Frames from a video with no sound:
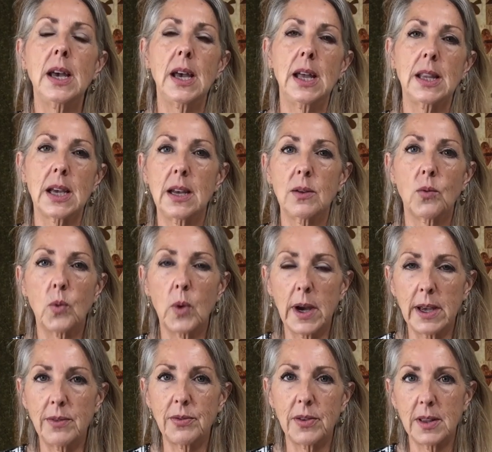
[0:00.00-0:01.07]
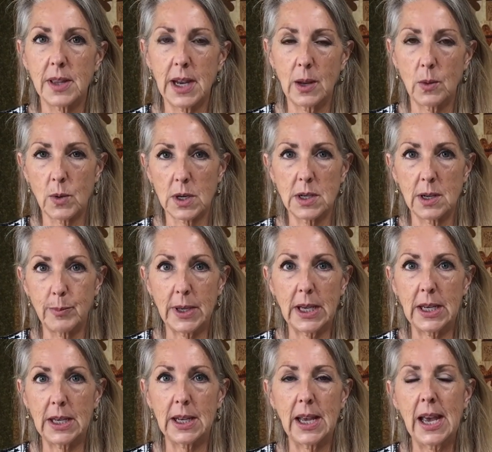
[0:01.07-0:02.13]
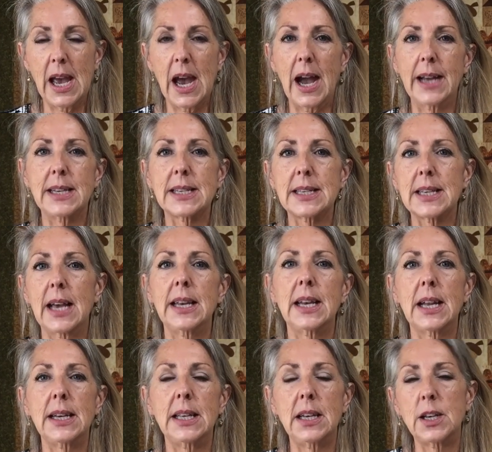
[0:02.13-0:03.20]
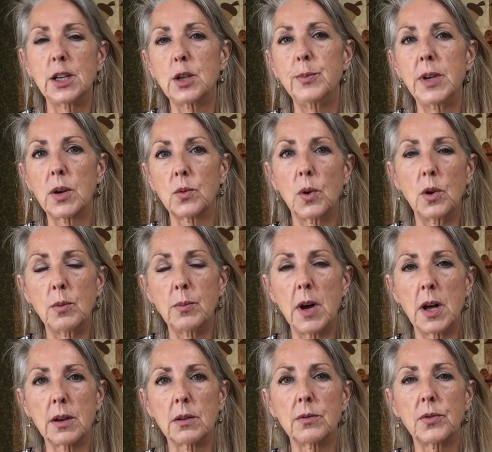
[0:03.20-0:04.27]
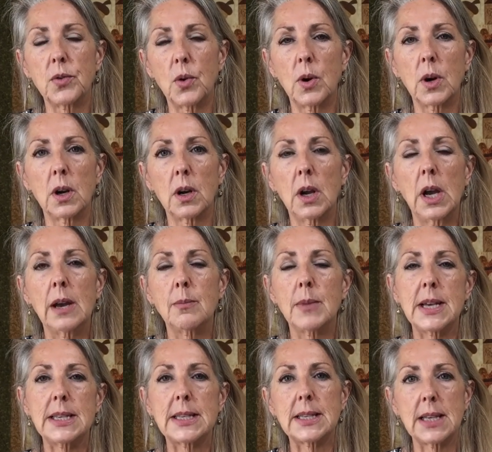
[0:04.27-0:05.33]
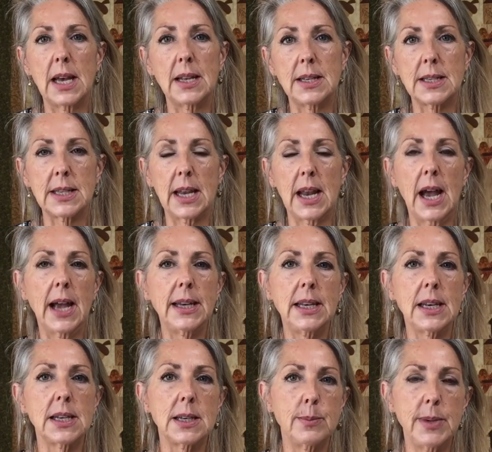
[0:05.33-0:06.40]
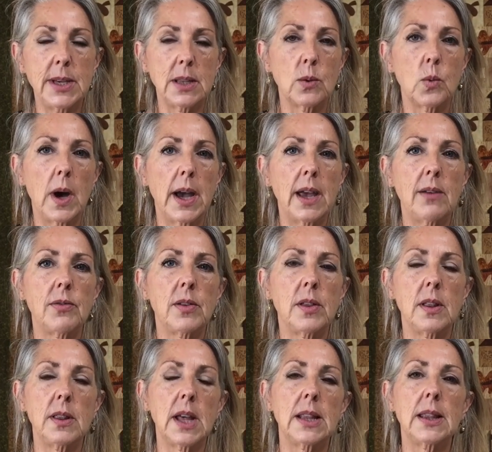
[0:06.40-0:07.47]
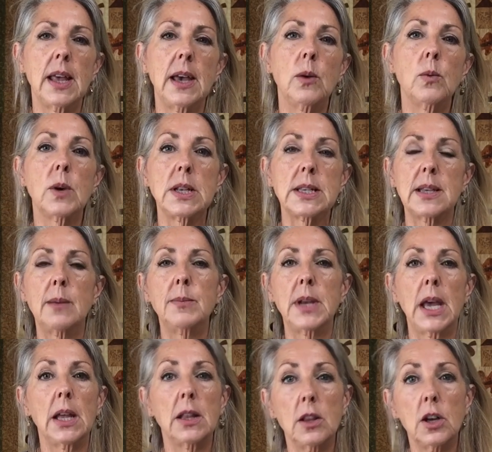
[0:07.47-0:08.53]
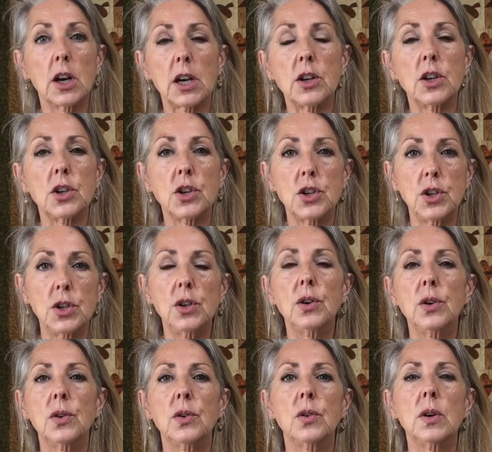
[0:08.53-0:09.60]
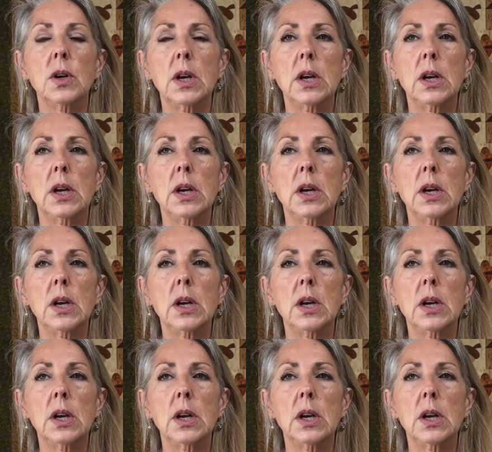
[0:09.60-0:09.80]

and the kind of wife that I worked on being. I decided I needed to be a role model for my sons, that I needed to be the wife that they would someday look to